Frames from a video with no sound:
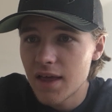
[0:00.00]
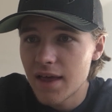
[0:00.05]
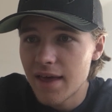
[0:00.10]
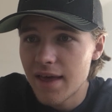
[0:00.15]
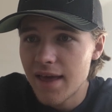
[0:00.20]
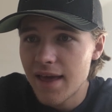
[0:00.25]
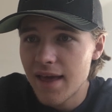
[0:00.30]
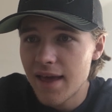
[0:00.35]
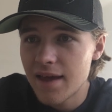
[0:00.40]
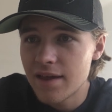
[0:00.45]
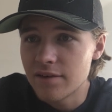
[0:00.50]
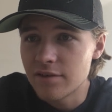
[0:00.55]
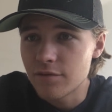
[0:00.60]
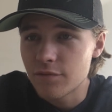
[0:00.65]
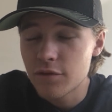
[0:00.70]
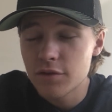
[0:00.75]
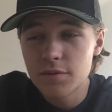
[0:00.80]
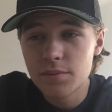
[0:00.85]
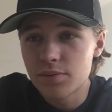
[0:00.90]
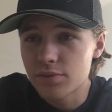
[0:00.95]
And for
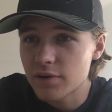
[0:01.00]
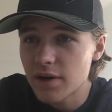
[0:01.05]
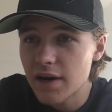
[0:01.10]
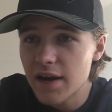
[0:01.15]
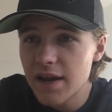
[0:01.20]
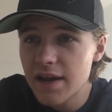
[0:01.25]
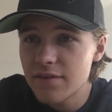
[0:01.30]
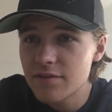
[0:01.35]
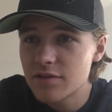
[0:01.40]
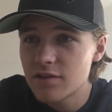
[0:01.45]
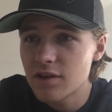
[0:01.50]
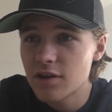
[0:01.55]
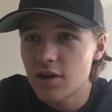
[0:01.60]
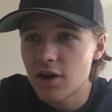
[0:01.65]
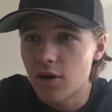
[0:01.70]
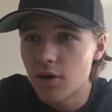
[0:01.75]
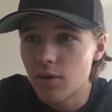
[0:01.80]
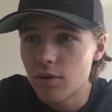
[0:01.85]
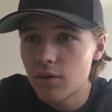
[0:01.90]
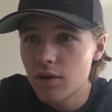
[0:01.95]
the Braves, you
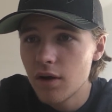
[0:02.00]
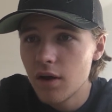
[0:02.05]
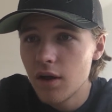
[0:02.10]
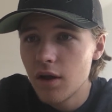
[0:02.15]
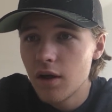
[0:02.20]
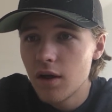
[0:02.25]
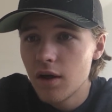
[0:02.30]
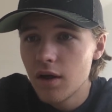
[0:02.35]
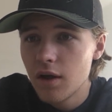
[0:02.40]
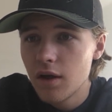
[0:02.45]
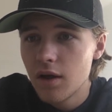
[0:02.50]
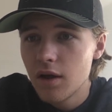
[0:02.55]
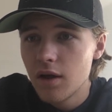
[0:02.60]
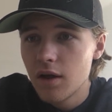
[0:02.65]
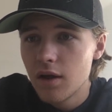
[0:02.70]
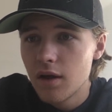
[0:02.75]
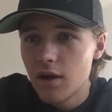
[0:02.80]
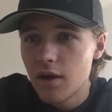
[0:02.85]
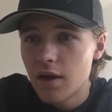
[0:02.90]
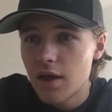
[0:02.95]
know,
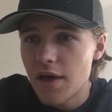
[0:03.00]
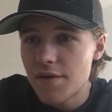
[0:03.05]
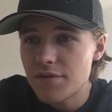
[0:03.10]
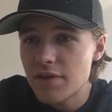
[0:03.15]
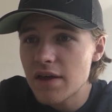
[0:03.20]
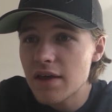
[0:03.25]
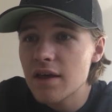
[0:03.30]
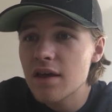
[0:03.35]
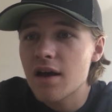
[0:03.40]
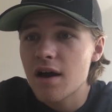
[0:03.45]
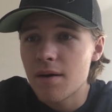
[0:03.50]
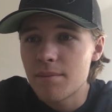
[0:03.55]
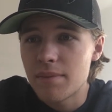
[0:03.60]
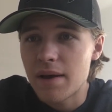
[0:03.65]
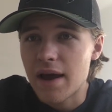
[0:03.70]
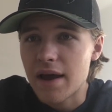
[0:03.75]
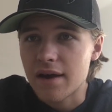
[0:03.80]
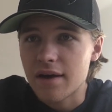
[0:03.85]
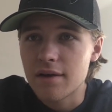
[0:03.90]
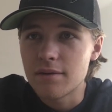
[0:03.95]
if they could come
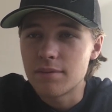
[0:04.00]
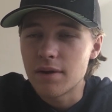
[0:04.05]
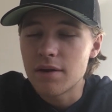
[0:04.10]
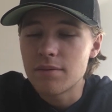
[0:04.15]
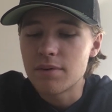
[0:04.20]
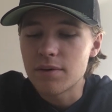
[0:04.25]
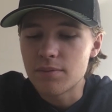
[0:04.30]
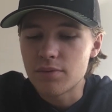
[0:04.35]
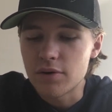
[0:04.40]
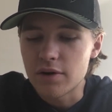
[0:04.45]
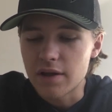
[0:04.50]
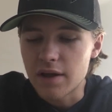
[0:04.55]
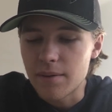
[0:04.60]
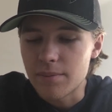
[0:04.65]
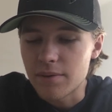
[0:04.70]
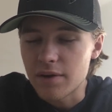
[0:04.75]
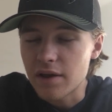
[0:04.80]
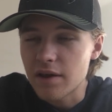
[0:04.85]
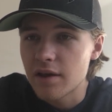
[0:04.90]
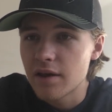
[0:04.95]
back, it'd be pretty
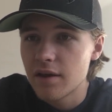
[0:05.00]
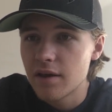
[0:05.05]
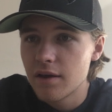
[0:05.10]
epic.